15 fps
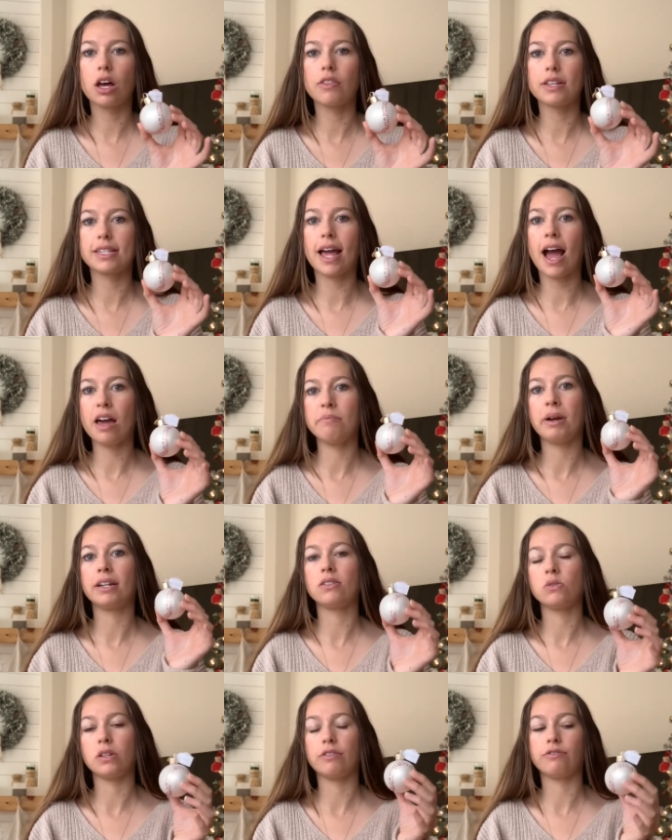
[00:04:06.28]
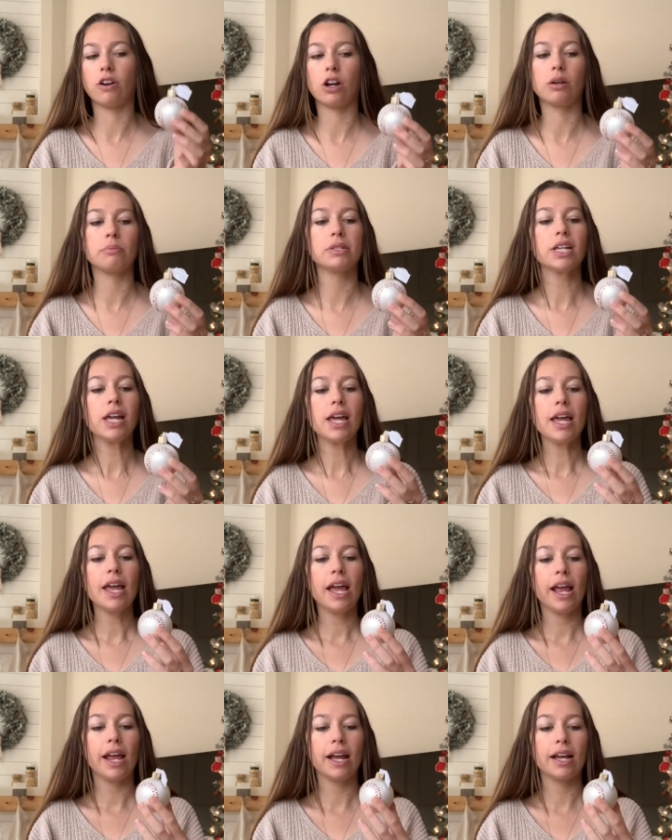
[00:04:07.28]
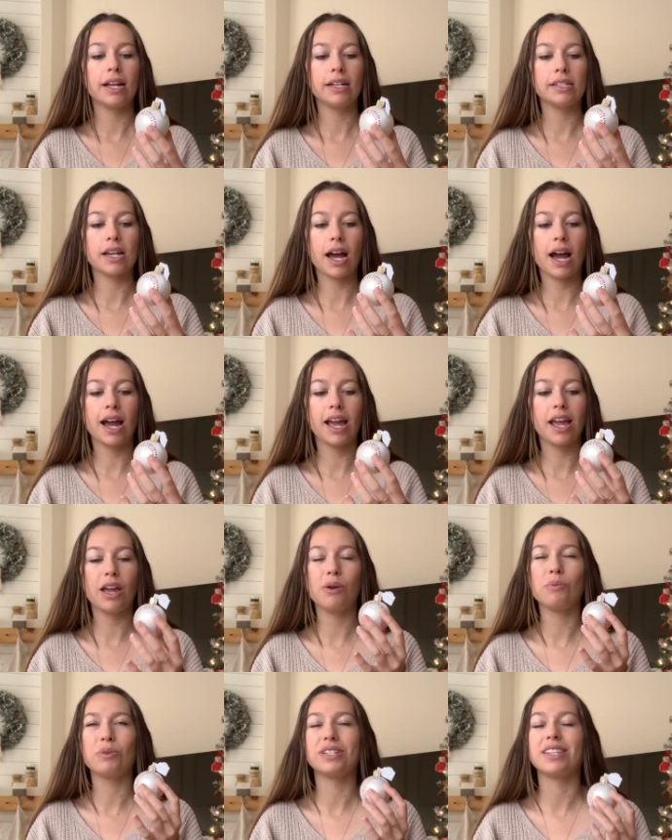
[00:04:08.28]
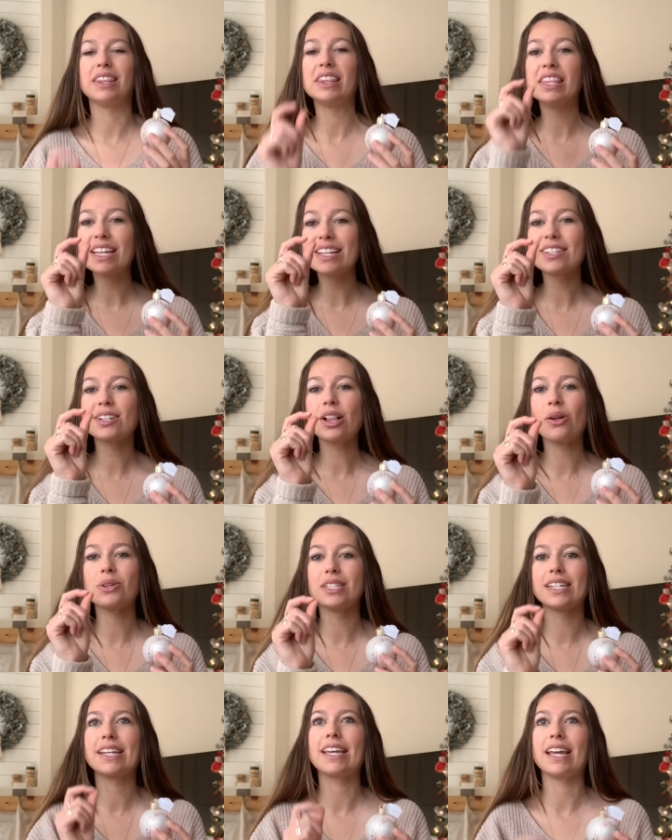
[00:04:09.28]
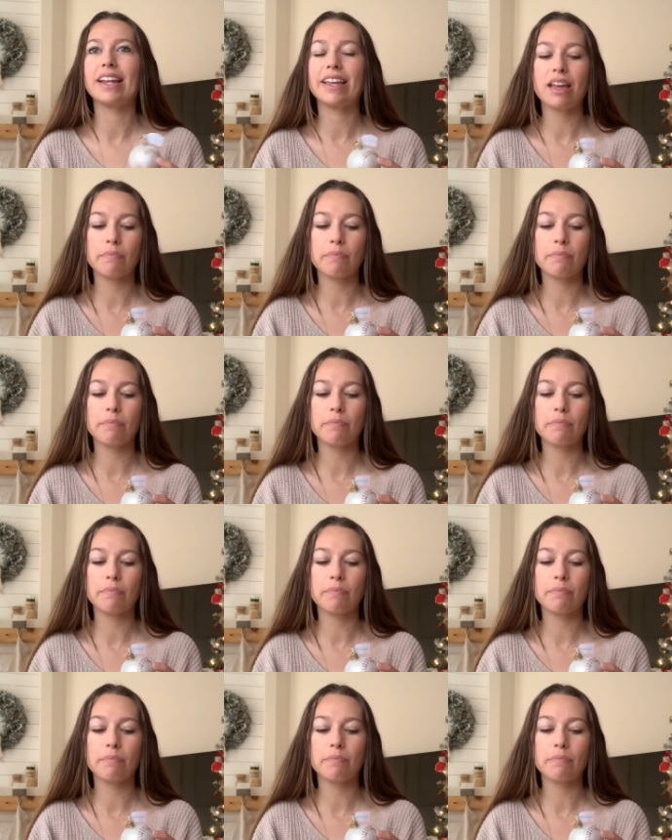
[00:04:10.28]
this at Magnolia Farms, and I was this close to getting it,